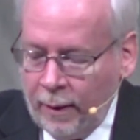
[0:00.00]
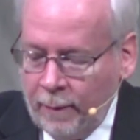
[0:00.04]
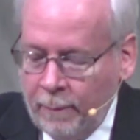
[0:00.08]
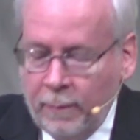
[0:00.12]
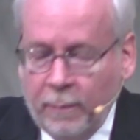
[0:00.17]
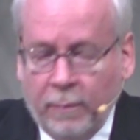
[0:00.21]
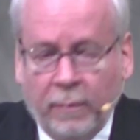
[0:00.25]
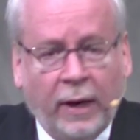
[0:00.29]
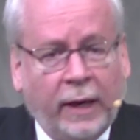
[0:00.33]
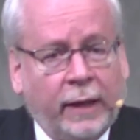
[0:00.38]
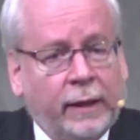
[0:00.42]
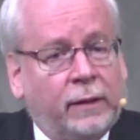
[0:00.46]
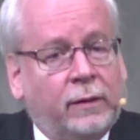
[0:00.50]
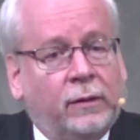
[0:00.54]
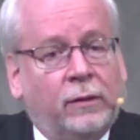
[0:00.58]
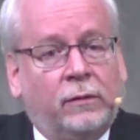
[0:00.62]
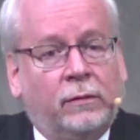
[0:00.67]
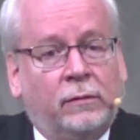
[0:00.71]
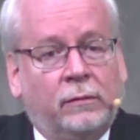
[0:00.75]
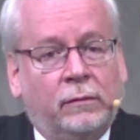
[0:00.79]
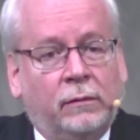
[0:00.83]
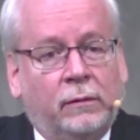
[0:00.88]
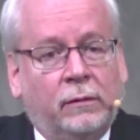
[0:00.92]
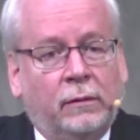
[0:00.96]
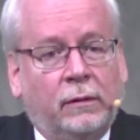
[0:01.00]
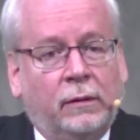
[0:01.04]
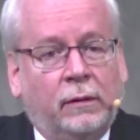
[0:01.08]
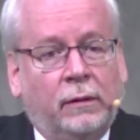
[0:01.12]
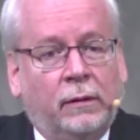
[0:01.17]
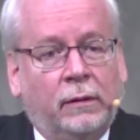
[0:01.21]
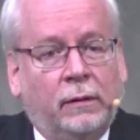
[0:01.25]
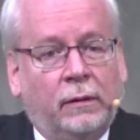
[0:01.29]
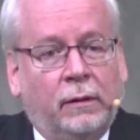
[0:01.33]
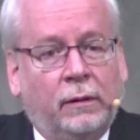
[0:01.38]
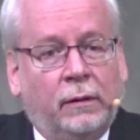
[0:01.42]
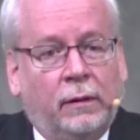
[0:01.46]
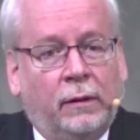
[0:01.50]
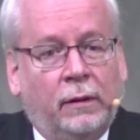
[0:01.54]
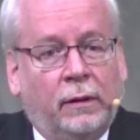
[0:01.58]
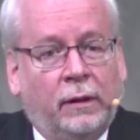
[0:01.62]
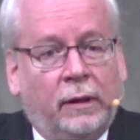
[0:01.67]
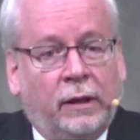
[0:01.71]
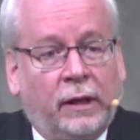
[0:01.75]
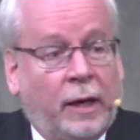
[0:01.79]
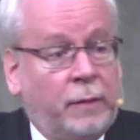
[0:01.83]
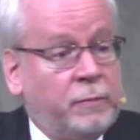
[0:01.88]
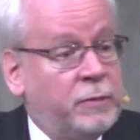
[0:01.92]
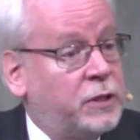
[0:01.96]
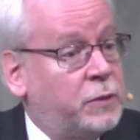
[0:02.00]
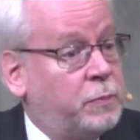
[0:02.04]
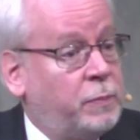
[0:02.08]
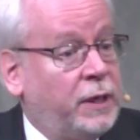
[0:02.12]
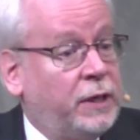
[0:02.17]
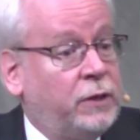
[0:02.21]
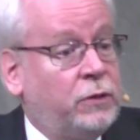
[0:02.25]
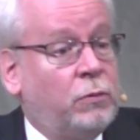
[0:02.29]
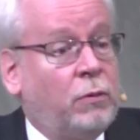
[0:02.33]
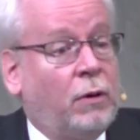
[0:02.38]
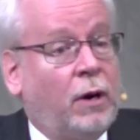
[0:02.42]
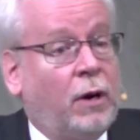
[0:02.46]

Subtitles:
Michael. Come and speak to our